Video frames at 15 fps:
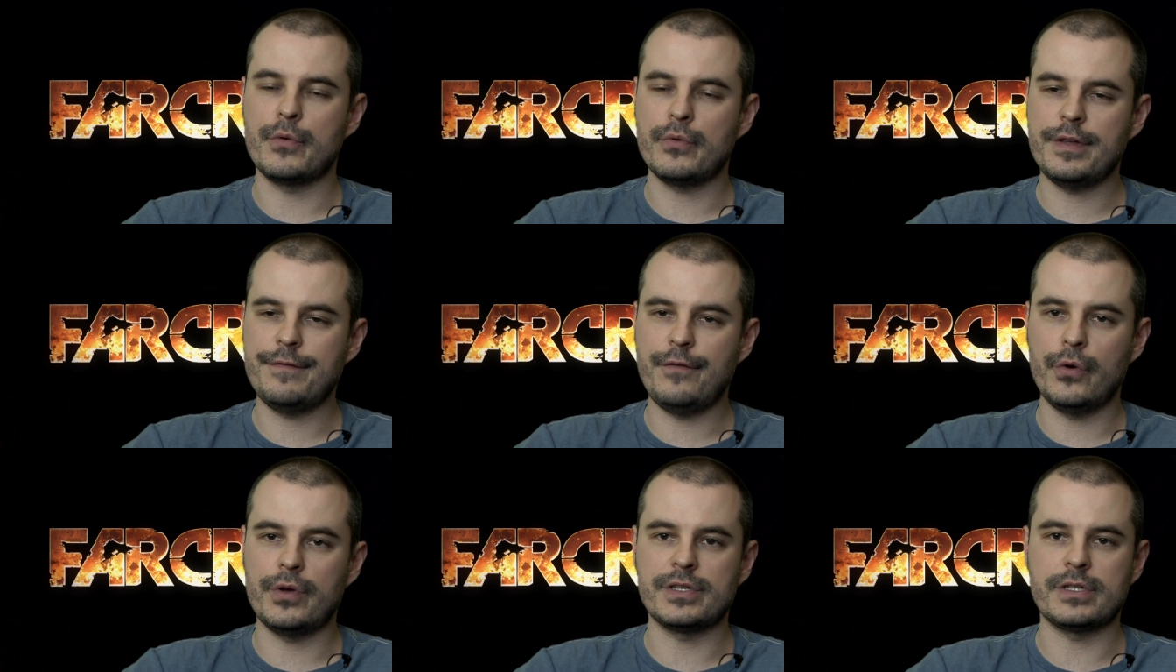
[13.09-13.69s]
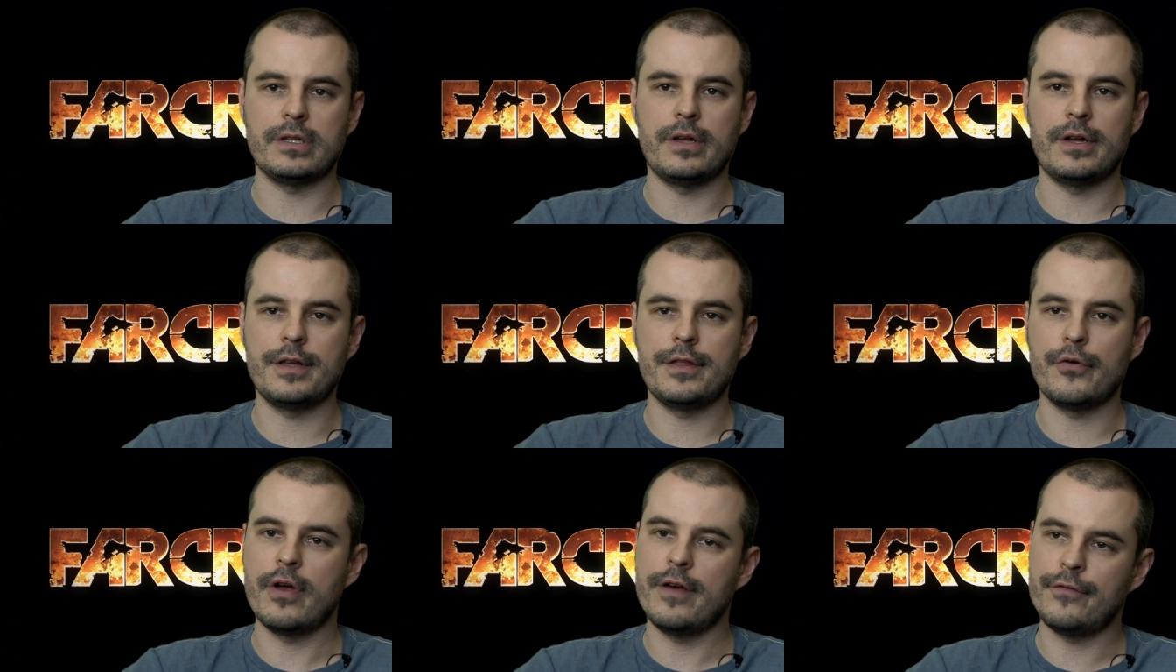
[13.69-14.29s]
They really focus a lot
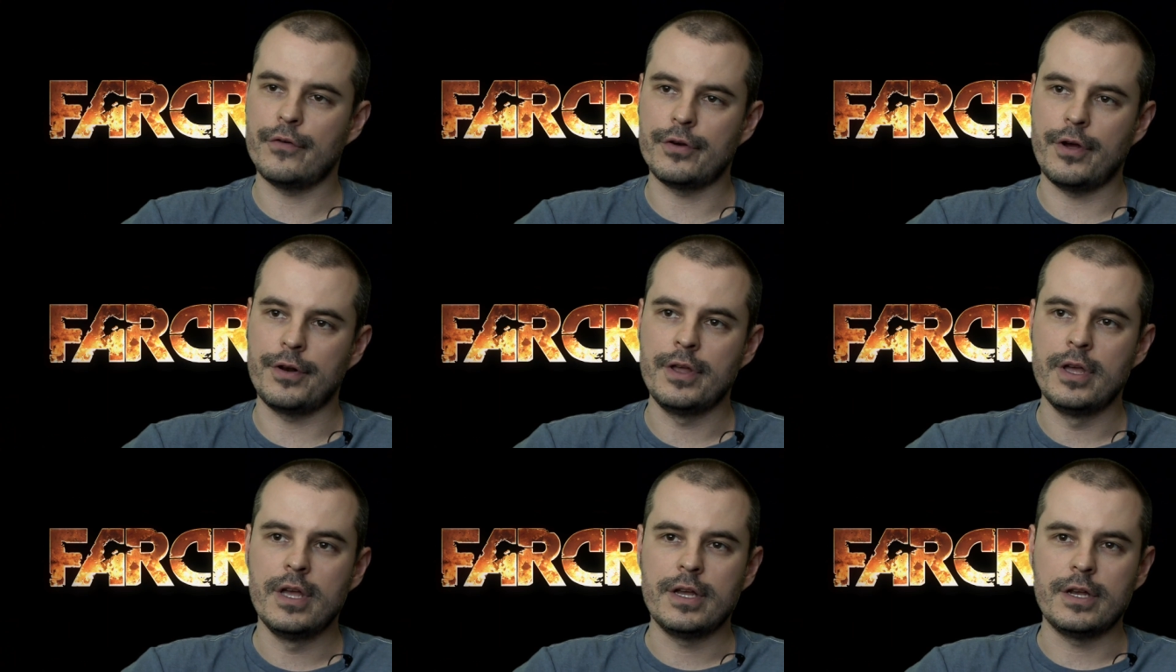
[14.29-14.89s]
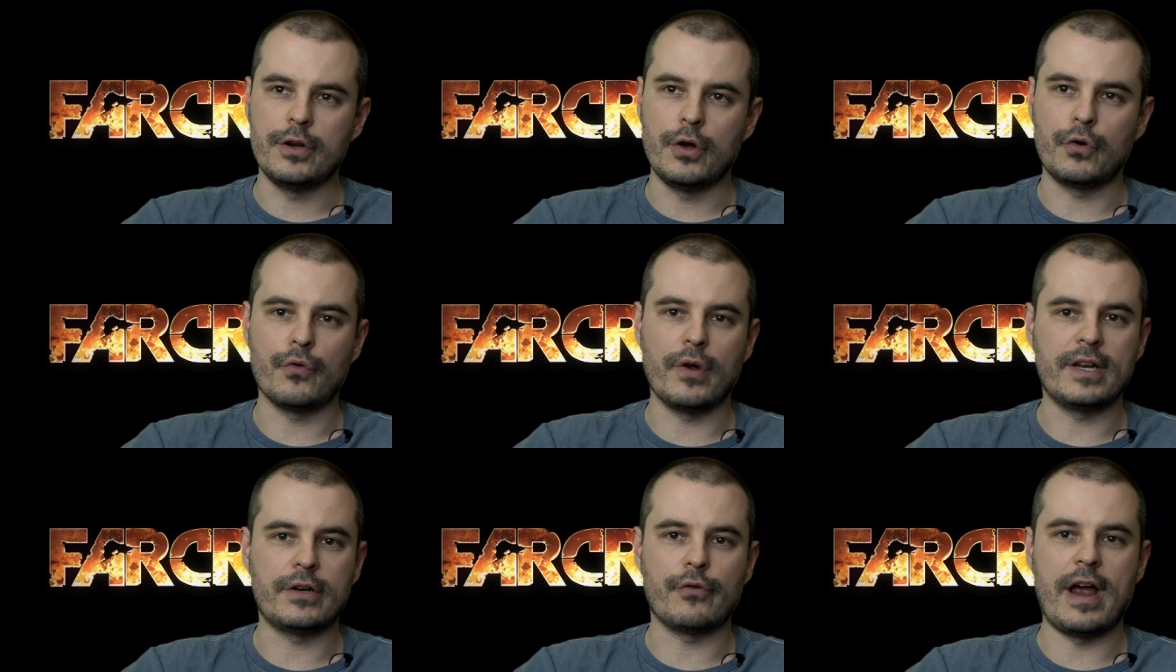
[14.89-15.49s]
of their effort on, you know,
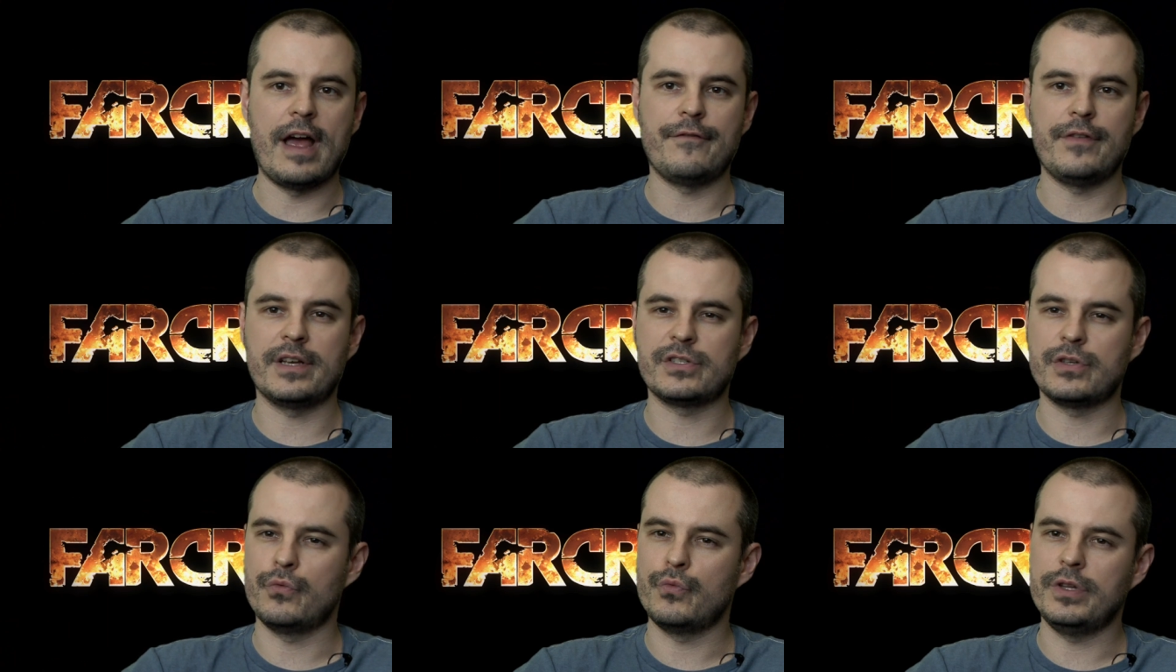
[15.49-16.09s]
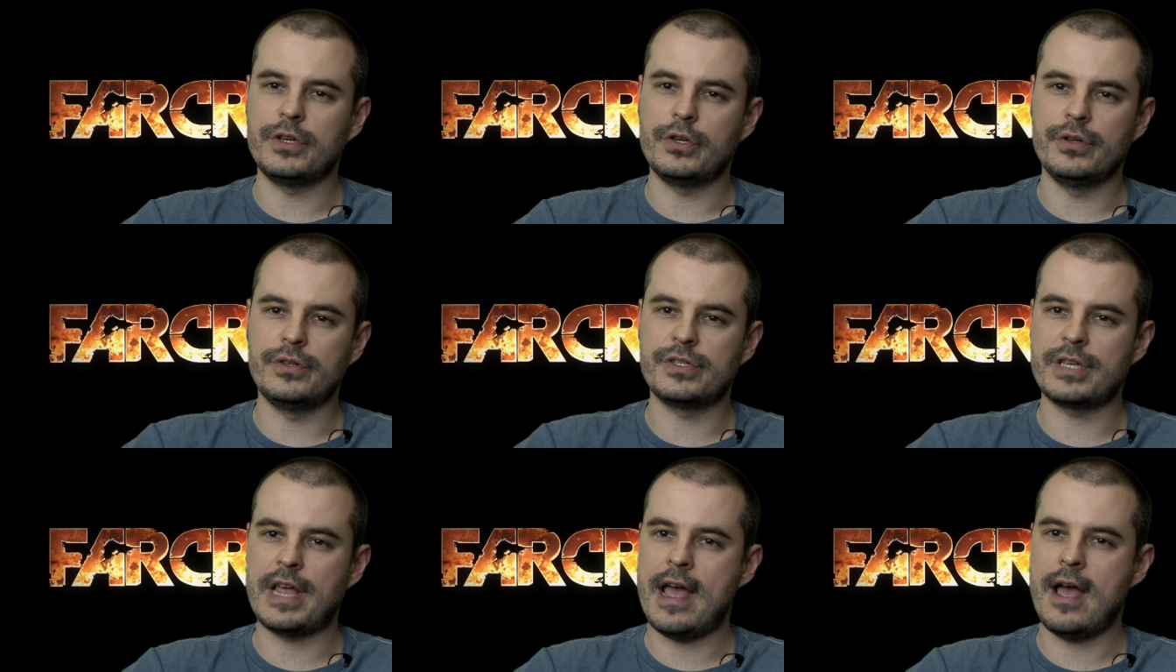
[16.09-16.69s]
great graphics and really
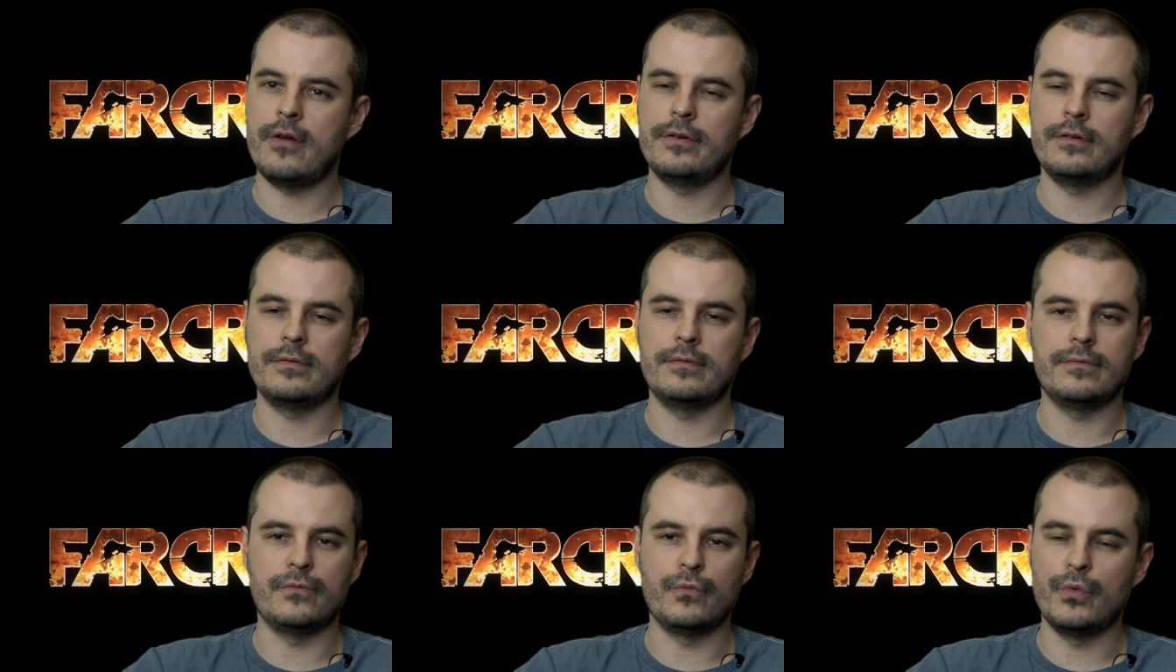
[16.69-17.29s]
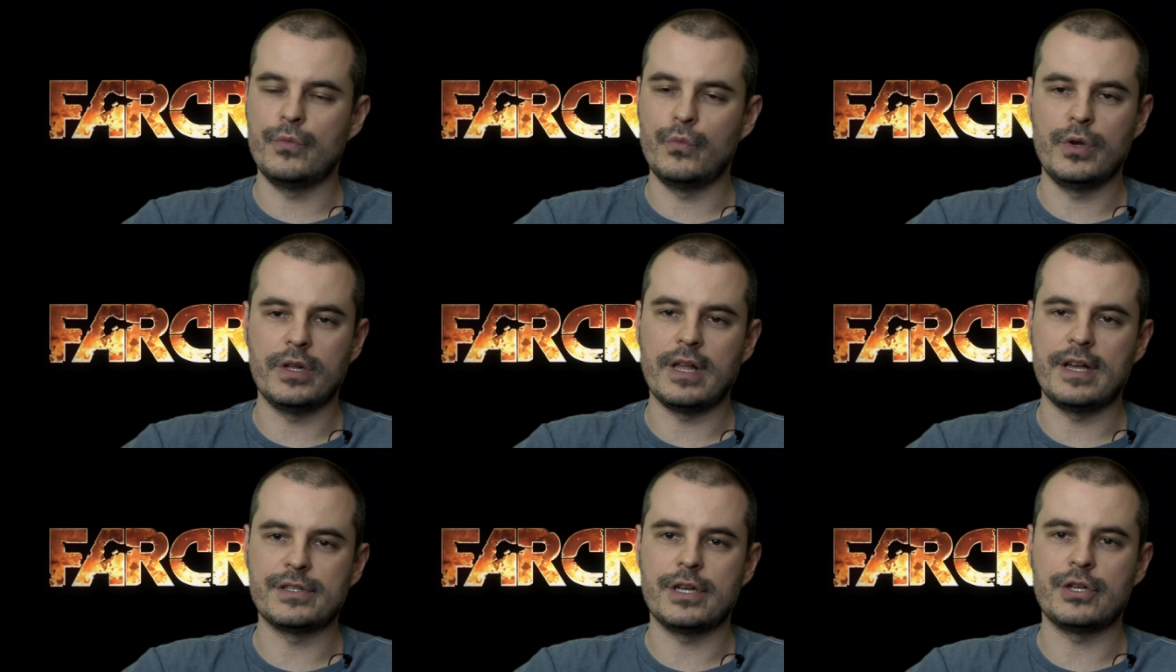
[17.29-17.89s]
good sound and
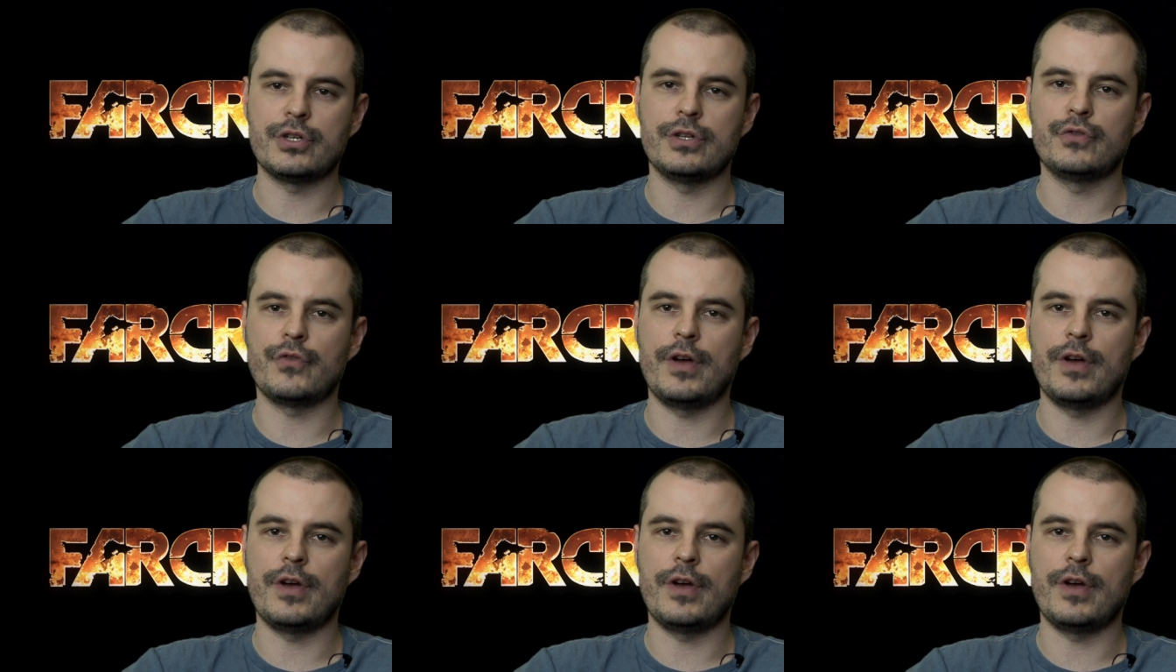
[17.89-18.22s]
realization,